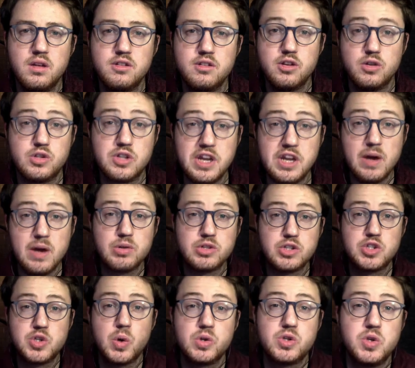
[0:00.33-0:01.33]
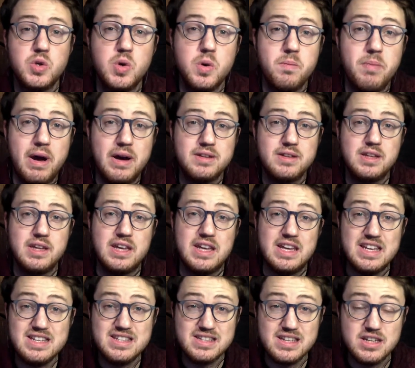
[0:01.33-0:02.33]
So today I want to talk to you about the
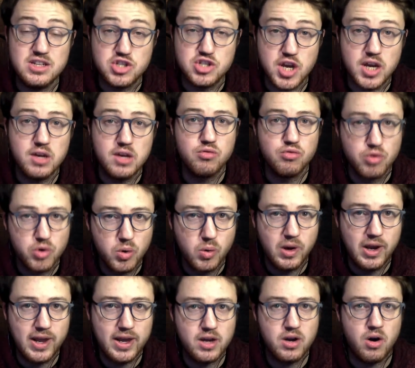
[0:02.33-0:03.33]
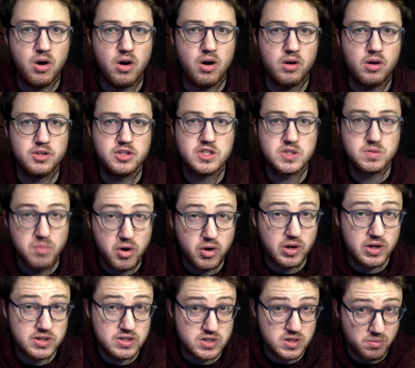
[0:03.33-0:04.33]
ECJ ruling on
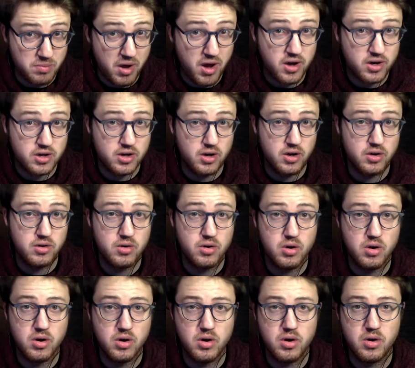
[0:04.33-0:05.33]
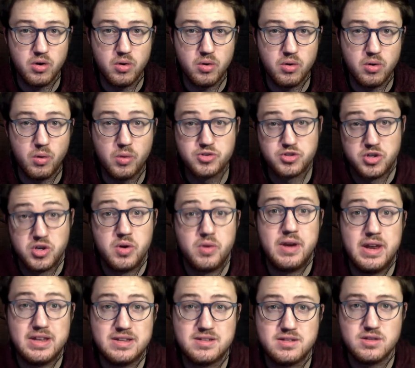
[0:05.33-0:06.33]
smokeless tobacco, also
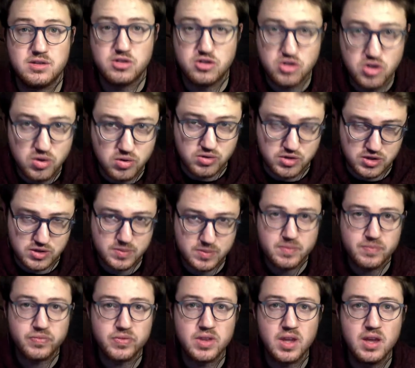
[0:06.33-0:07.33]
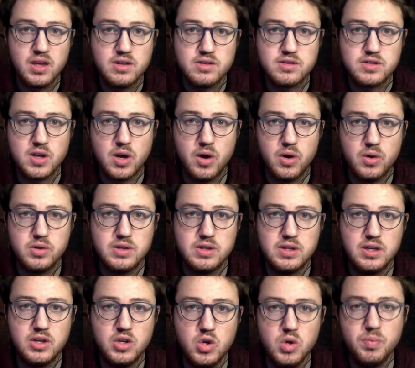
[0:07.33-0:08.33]
known as snus. So the
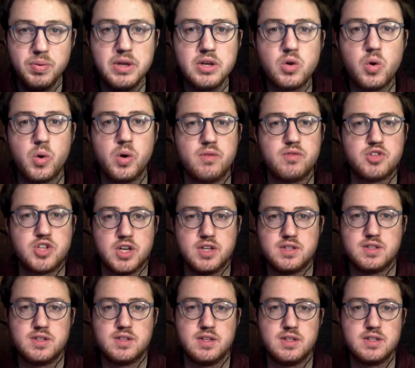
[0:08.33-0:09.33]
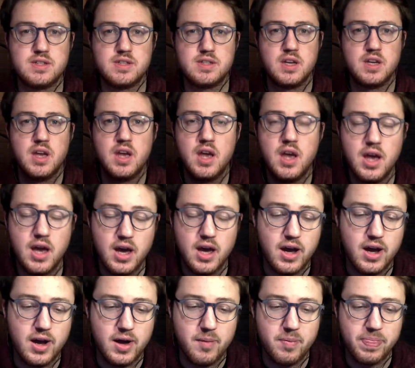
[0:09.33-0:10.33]
European Court of Justice
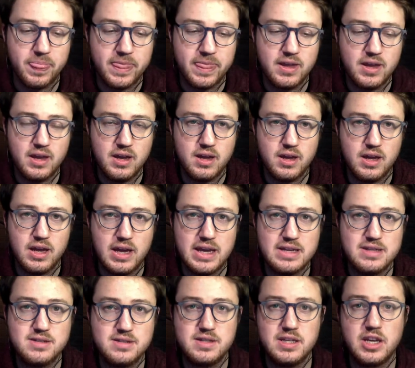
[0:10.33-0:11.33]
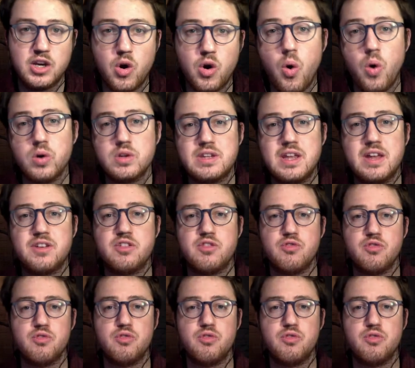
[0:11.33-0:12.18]
is the court that